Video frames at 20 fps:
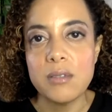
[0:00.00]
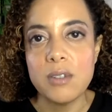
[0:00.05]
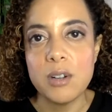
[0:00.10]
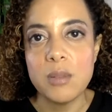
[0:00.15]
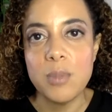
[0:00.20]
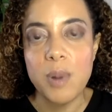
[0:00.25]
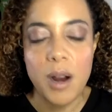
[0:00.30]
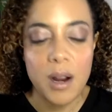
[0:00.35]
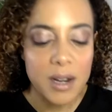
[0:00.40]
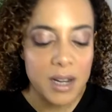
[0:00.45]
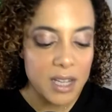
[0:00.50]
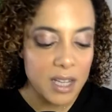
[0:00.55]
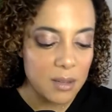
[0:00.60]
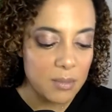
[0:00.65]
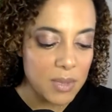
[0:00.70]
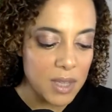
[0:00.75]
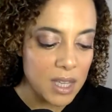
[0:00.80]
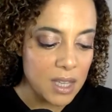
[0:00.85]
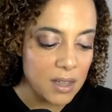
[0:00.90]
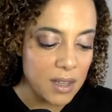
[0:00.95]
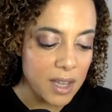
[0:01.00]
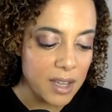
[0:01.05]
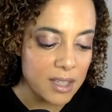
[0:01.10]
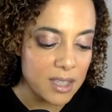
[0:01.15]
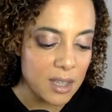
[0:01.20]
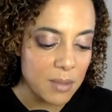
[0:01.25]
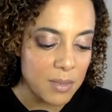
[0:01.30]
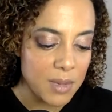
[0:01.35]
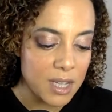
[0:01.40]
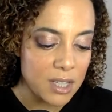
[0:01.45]
Third party could be like
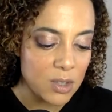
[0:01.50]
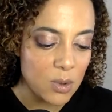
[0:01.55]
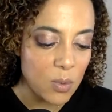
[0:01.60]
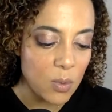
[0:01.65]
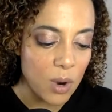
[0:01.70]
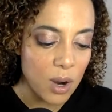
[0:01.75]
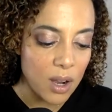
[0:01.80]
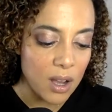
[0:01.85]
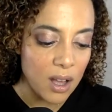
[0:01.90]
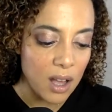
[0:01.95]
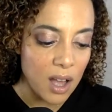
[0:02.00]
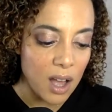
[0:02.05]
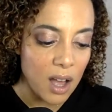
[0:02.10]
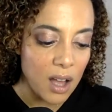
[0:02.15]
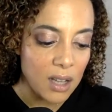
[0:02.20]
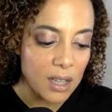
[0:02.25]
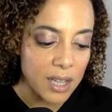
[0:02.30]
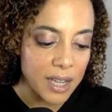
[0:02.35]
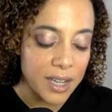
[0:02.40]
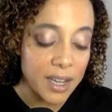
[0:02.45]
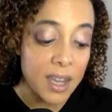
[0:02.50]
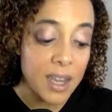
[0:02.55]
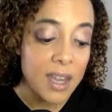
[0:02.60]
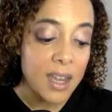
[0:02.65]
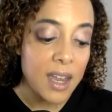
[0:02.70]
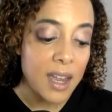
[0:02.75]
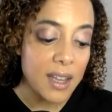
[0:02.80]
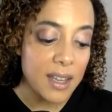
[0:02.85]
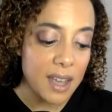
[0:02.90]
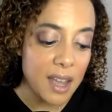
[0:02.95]
somebody's a workaholic.
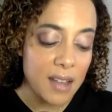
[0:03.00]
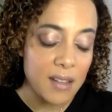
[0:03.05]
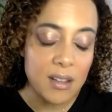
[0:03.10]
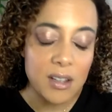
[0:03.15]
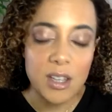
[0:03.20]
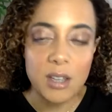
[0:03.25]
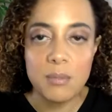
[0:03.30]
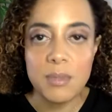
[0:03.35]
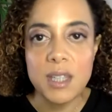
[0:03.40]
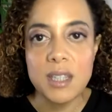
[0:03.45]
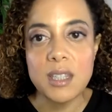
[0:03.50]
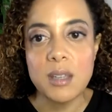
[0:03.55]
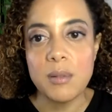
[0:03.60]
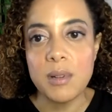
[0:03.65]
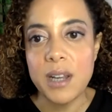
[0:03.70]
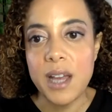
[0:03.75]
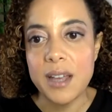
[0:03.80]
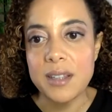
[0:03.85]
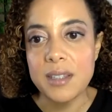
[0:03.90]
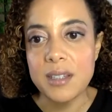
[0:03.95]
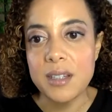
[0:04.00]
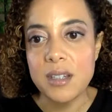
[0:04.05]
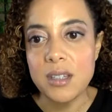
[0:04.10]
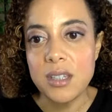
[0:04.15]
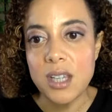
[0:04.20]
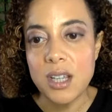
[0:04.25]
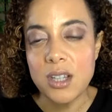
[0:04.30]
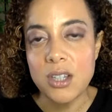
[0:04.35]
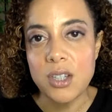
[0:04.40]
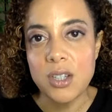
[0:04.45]
Again, it could be someone has an
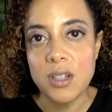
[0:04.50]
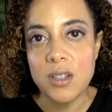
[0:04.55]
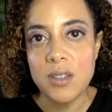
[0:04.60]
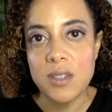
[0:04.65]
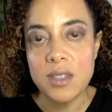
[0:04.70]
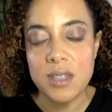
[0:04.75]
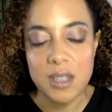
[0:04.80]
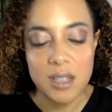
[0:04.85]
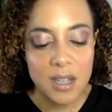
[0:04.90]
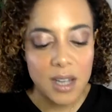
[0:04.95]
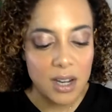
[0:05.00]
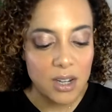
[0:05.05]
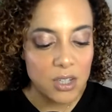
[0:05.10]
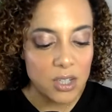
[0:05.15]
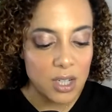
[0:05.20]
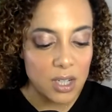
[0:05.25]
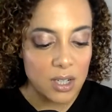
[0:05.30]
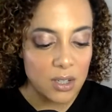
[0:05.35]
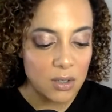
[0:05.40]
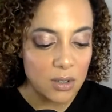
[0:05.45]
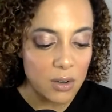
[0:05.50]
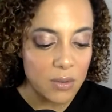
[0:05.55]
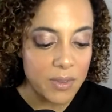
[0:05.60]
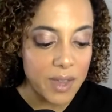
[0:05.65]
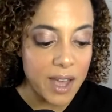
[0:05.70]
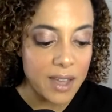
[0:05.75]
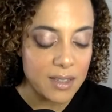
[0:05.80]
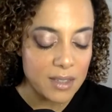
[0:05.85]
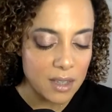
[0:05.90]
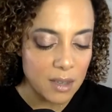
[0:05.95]
addiction in this connection. You know,
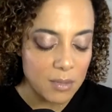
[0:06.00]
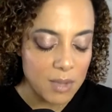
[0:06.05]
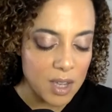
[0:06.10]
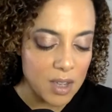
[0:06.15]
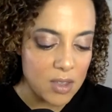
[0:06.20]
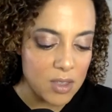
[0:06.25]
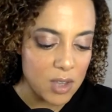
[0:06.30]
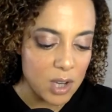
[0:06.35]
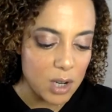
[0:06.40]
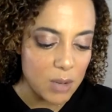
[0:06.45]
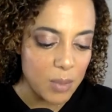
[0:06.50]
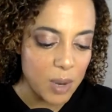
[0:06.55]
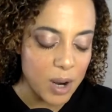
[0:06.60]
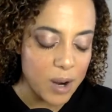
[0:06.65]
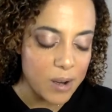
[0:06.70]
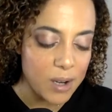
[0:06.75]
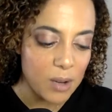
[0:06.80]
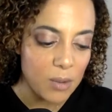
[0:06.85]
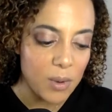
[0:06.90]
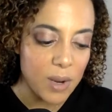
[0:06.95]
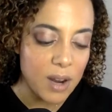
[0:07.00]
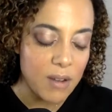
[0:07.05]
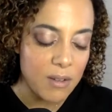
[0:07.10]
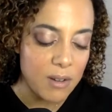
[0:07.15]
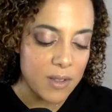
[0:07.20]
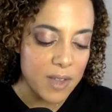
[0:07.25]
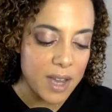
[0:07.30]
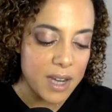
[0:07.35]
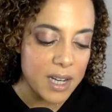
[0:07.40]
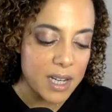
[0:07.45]
that could be a third party, whatever
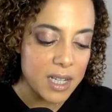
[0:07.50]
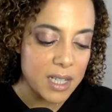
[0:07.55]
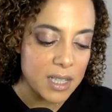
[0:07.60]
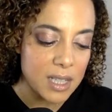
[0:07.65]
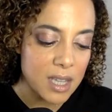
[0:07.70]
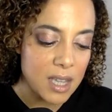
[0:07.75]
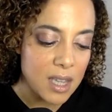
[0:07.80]
that is.